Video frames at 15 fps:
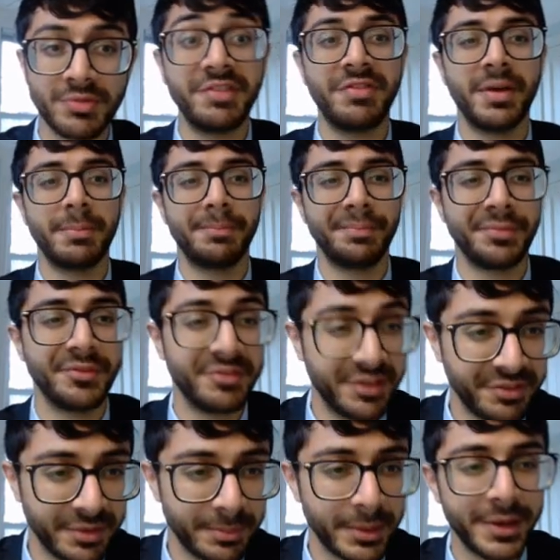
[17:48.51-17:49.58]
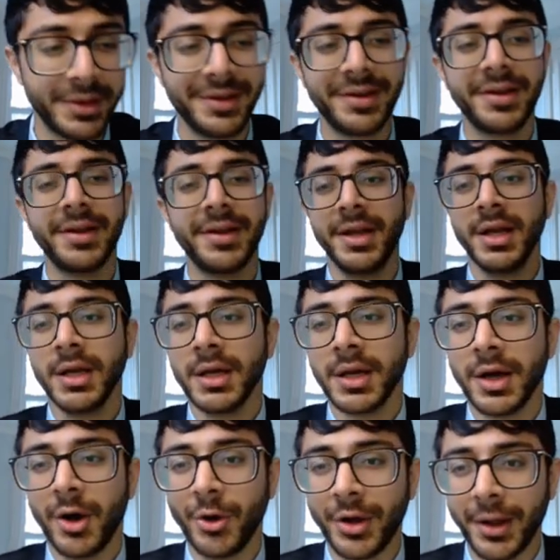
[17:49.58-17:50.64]
VFib.
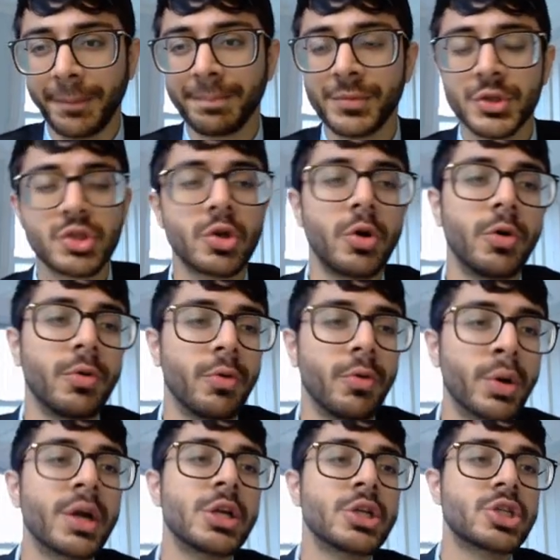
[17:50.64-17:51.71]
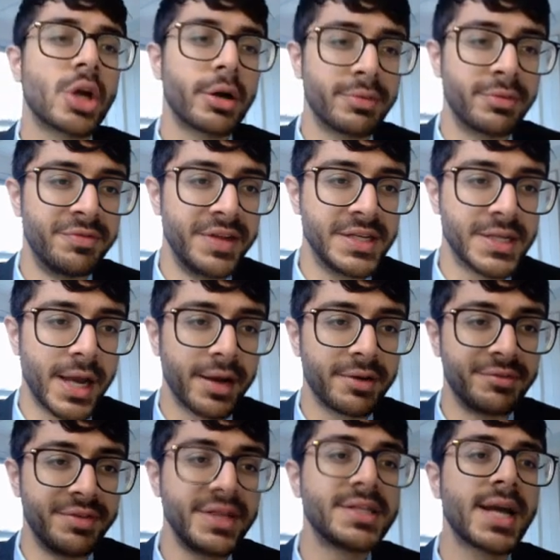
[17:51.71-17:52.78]
Okay, so we're going to start with V
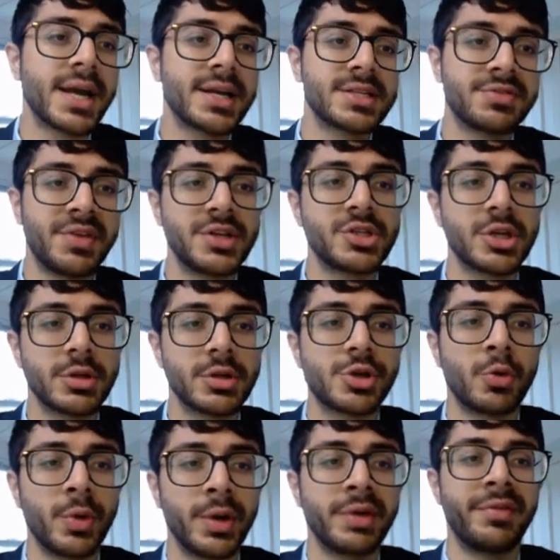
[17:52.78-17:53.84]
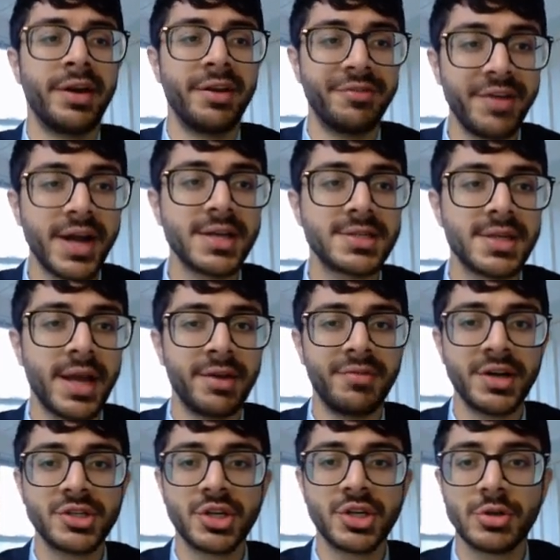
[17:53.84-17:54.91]
tach. V tach is ventricles are going very fast, and
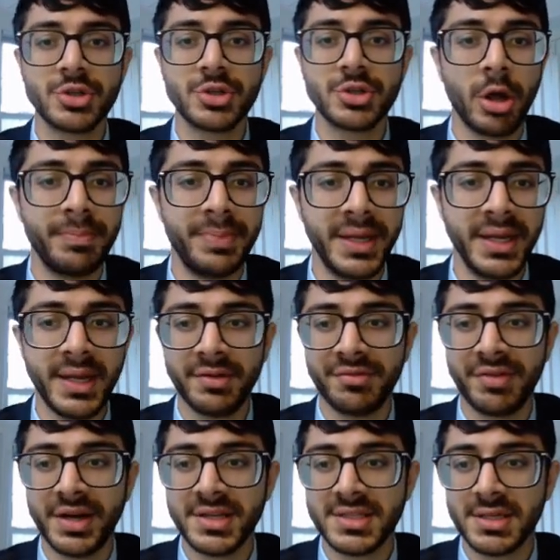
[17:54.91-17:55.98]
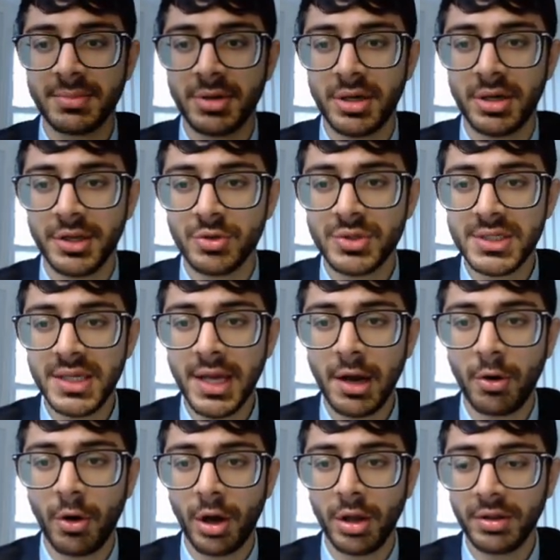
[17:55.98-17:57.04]
ventricles are all beating very similar. Do you see
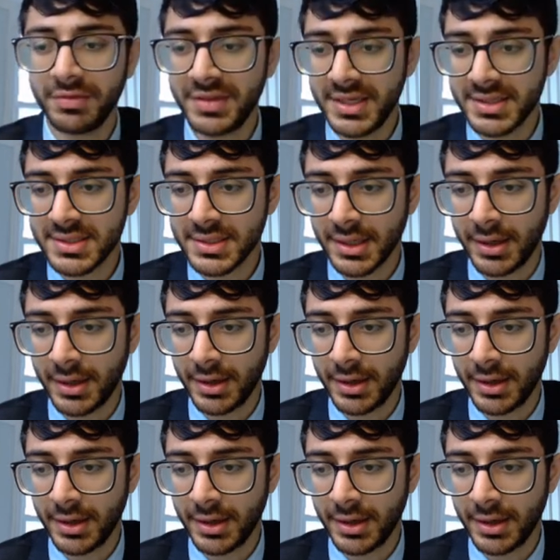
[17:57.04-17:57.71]
how all of these,